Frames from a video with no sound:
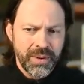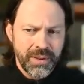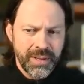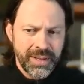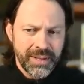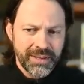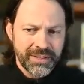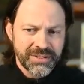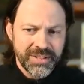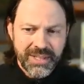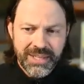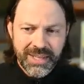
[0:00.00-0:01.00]
And it's
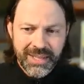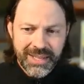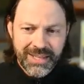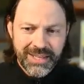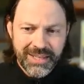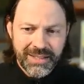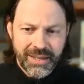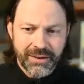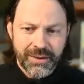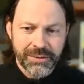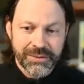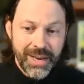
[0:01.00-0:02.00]
thinking, there
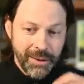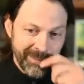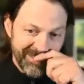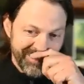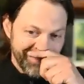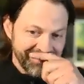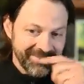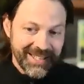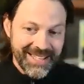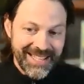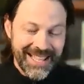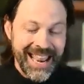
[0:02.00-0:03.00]
it goes. Now,
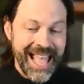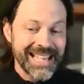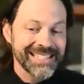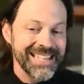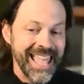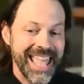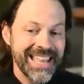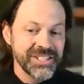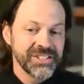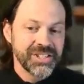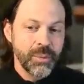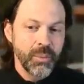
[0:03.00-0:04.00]
it has to
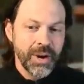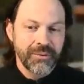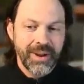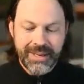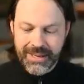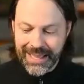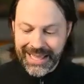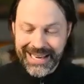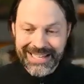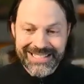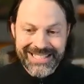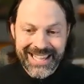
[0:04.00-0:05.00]
end somewhere, right? And
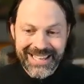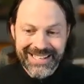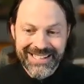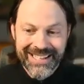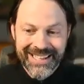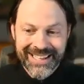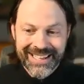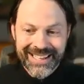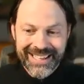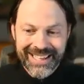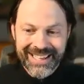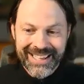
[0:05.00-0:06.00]
it did
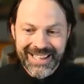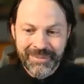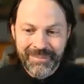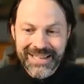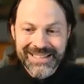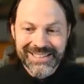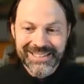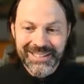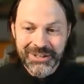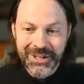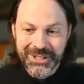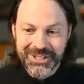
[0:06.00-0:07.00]
an amazingly
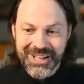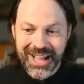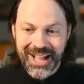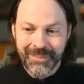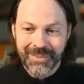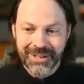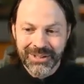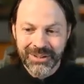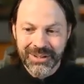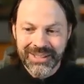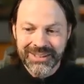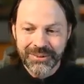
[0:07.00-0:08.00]
good job.
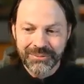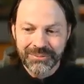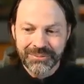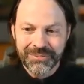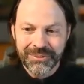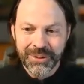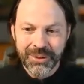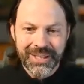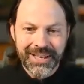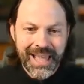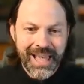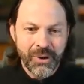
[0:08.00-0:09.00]
Look at the, look
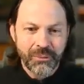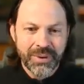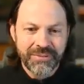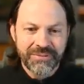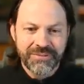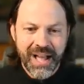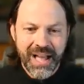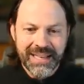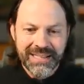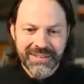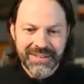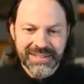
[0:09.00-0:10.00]
at how
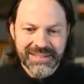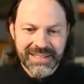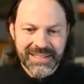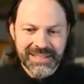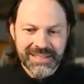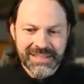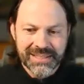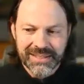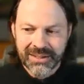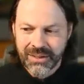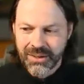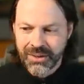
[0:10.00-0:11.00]
refined this is
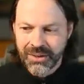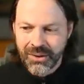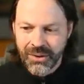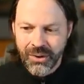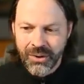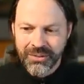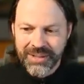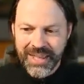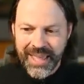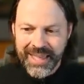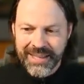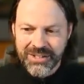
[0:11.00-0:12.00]
on the
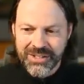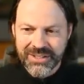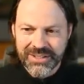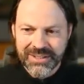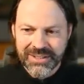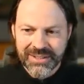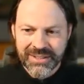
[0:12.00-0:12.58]
edges.